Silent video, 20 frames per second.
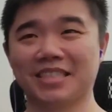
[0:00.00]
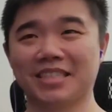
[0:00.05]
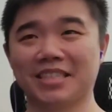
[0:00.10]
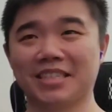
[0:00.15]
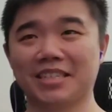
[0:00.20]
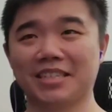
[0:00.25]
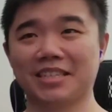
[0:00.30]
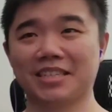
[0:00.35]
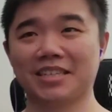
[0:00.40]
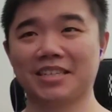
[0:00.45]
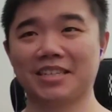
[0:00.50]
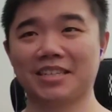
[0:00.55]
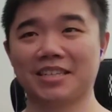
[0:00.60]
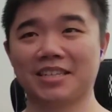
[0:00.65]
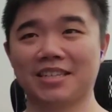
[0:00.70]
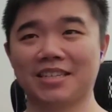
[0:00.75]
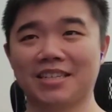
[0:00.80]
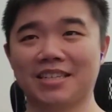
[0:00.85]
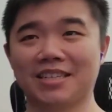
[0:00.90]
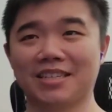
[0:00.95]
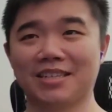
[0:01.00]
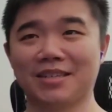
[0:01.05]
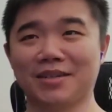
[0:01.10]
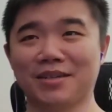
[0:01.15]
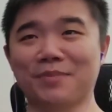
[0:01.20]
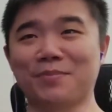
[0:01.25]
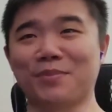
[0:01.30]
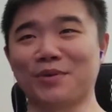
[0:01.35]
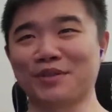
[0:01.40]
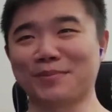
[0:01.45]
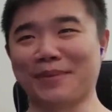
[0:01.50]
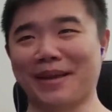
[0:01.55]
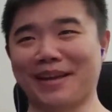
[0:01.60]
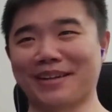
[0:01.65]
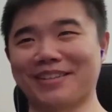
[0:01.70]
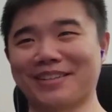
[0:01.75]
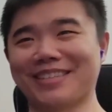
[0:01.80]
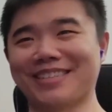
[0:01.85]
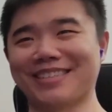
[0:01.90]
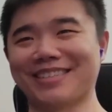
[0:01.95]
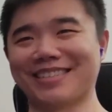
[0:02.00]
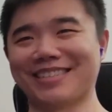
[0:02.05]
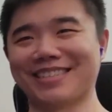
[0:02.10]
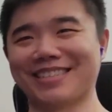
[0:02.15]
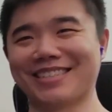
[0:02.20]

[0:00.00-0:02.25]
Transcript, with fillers: Bruce Banner. Bruce Banner. What is